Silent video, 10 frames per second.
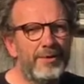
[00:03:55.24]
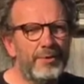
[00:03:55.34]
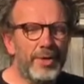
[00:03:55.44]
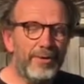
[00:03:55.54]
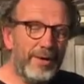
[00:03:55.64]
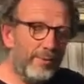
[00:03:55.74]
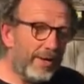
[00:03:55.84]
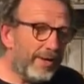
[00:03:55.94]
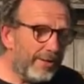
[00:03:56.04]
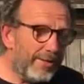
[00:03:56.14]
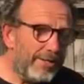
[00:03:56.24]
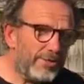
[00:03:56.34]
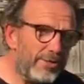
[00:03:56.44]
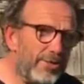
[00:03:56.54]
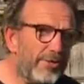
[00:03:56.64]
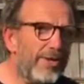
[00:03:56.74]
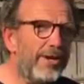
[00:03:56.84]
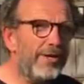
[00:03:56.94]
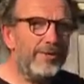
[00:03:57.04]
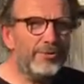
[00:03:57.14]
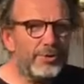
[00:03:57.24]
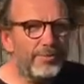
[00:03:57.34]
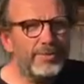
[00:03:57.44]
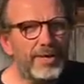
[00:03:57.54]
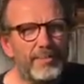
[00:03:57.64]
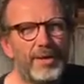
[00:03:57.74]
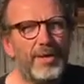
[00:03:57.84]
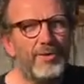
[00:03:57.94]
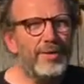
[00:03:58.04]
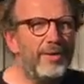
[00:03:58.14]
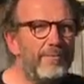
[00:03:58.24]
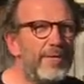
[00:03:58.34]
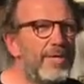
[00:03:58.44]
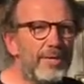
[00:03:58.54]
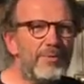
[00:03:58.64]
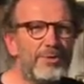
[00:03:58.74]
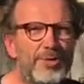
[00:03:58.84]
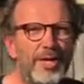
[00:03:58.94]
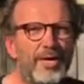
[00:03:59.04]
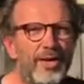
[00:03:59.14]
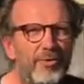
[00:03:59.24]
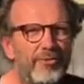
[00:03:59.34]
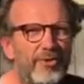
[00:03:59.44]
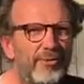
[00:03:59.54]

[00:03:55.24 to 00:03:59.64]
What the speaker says: So here we go, here's a song that I learned some time ago and I've been known to sing in the odd folk